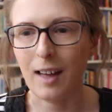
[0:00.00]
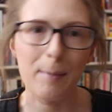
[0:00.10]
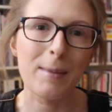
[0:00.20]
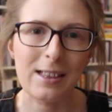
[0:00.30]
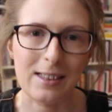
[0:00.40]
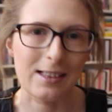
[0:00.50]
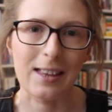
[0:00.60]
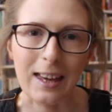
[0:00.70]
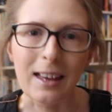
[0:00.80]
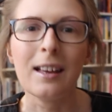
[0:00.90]
I miss the
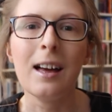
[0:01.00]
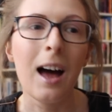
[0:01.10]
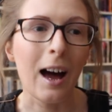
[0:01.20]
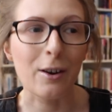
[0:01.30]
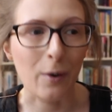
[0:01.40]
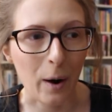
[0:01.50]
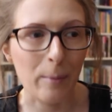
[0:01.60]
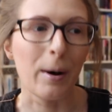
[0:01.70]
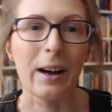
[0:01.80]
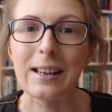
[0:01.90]
sea. I grew
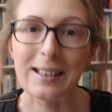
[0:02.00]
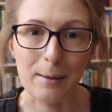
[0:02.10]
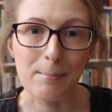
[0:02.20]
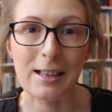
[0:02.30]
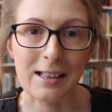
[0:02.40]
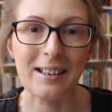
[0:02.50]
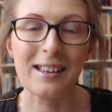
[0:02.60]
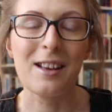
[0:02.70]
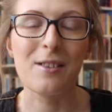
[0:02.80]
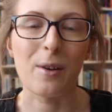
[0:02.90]
up by it and I miss it.
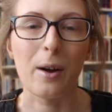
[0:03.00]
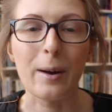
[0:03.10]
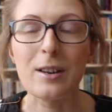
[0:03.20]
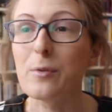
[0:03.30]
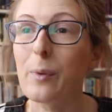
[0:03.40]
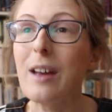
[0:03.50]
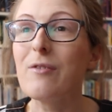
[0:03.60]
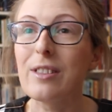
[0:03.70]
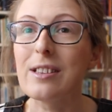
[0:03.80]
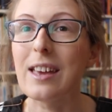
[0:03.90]
So I went and
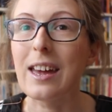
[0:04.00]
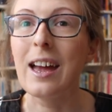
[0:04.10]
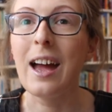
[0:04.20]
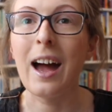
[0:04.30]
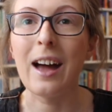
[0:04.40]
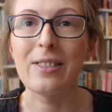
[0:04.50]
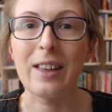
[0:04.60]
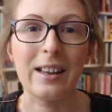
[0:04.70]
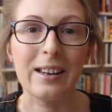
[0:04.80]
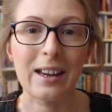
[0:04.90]
waved at the sea, and
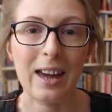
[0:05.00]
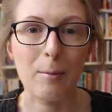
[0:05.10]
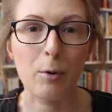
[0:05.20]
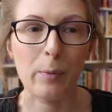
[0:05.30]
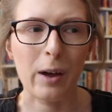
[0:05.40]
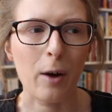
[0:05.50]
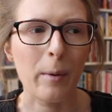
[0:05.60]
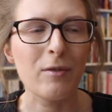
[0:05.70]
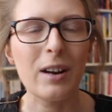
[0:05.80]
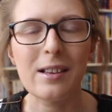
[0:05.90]
then I came all the way home.
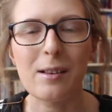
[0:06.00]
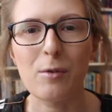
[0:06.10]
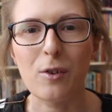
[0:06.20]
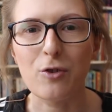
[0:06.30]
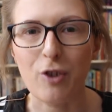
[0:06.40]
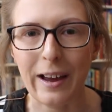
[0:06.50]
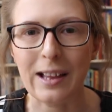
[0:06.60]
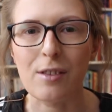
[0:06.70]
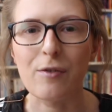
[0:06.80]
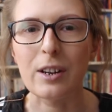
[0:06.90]
I realised I was on
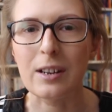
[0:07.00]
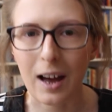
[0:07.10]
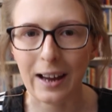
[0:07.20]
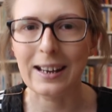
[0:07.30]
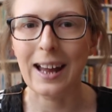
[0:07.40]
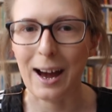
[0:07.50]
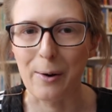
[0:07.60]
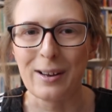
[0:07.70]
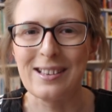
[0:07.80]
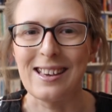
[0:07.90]
trains for 9
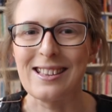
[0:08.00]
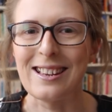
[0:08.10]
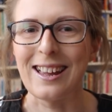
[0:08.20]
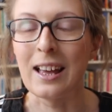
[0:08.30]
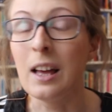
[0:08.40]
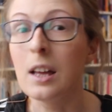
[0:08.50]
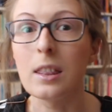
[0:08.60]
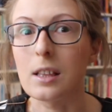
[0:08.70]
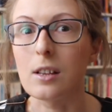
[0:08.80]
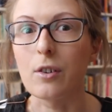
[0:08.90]
hours yesterday.
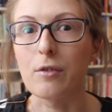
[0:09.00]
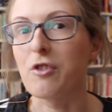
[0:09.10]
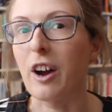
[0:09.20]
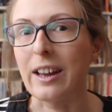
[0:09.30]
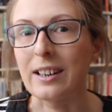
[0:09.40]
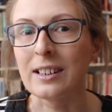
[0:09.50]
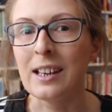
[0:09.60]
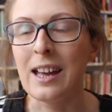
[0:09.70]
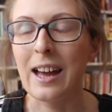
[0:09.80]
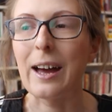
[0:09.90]
That's a lot of train.
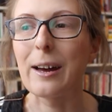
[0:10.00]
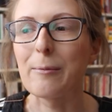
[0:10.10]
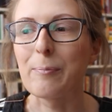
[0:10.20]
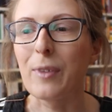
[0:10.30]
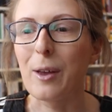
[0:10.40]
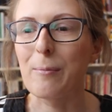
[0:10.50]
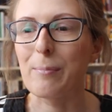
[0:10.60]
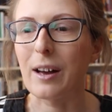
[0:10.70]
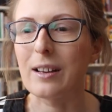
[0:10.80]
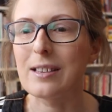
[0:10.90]

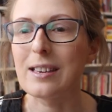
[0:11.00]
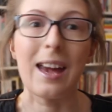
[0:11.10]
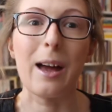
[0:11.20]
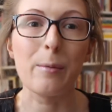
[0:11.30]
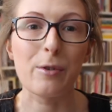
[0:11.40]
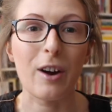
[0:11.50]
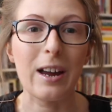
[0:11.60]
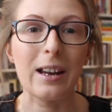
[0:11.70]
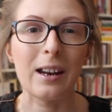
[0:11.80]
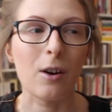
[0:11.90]
But yeah, it was
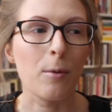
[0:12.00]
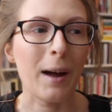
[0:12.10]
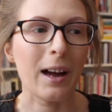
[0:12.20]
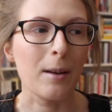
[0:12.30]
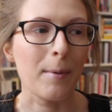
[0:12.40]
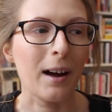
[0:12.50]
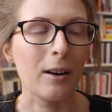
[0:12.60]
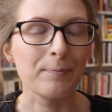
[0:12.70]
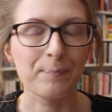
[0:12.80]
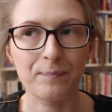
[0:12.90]
great, and I got back at
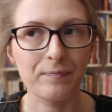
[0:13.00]
about